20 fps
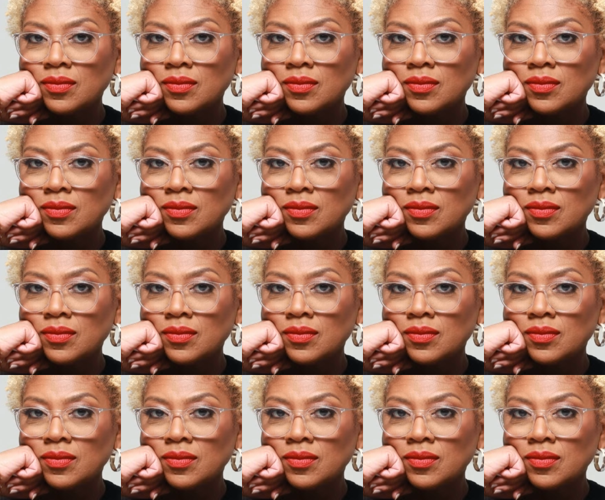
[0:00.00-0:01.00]

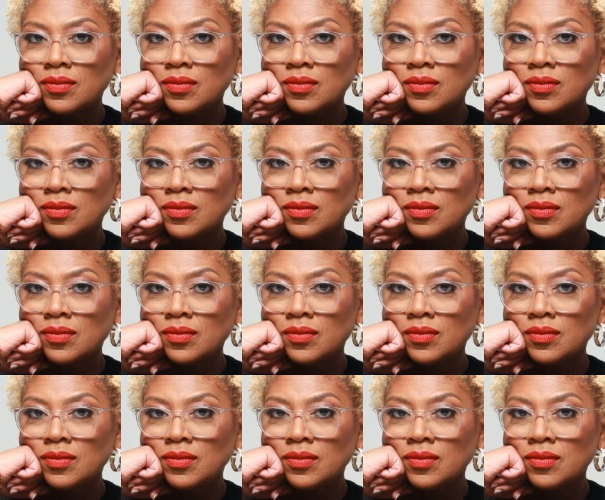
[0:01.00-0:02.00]

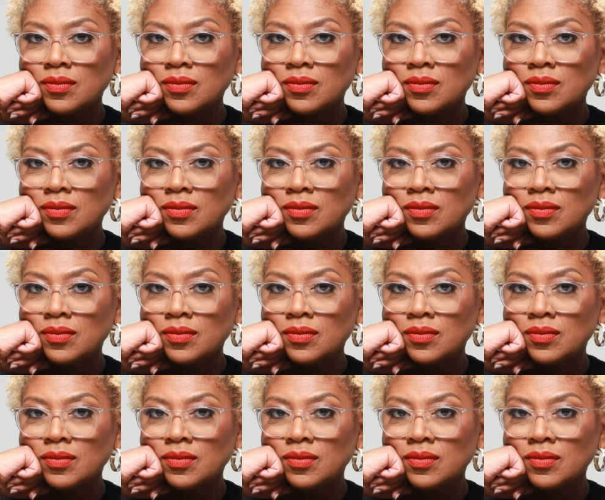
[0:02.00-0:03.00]

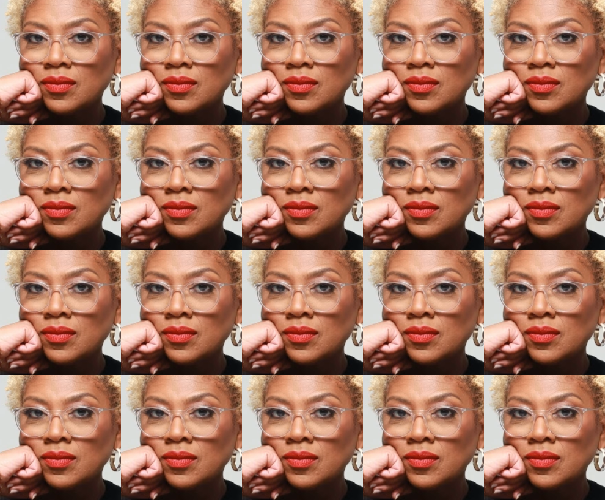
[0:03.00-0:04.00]

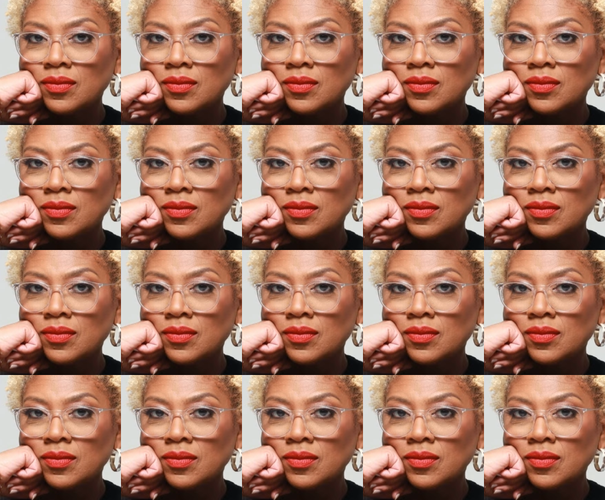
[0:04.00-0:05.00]

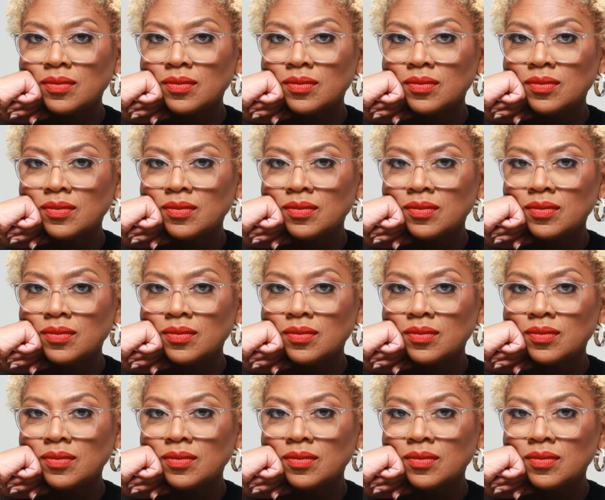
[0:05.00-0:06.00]

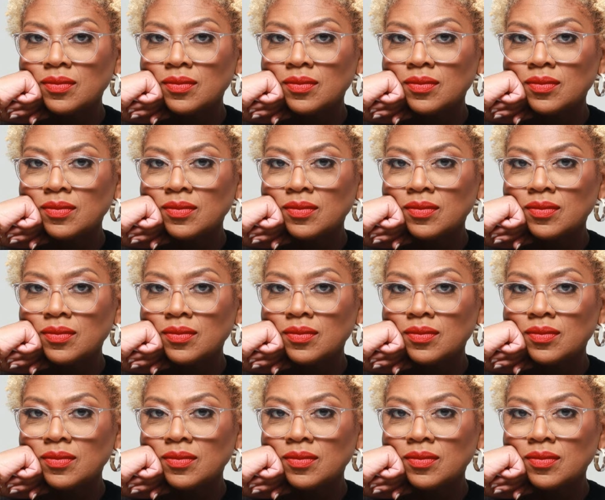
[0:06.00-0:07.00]

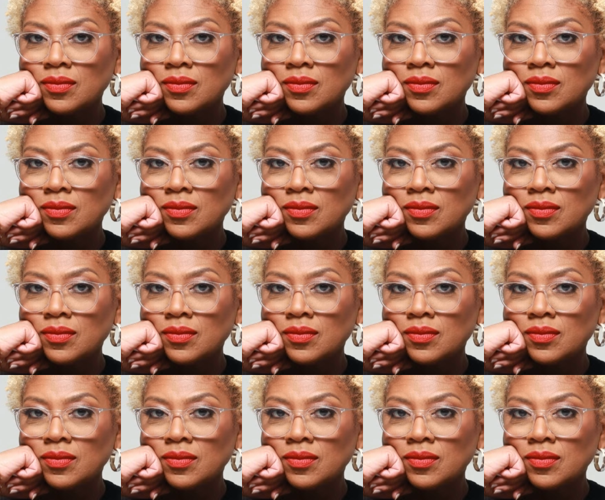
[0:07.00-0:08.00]
(no lip movement)